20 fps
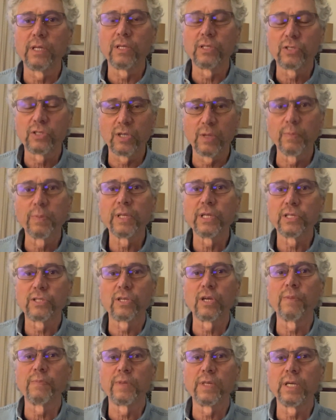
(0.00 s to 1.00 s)
is simply
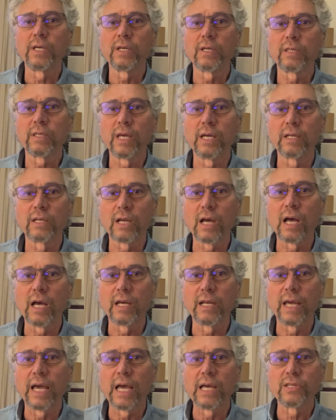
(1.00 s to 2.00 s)
something that
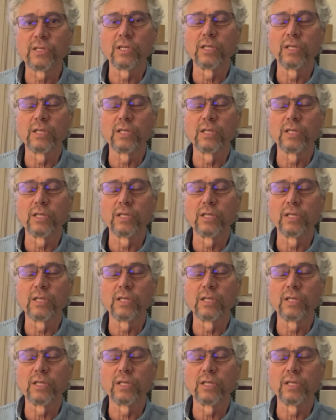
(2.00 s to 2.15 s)
God has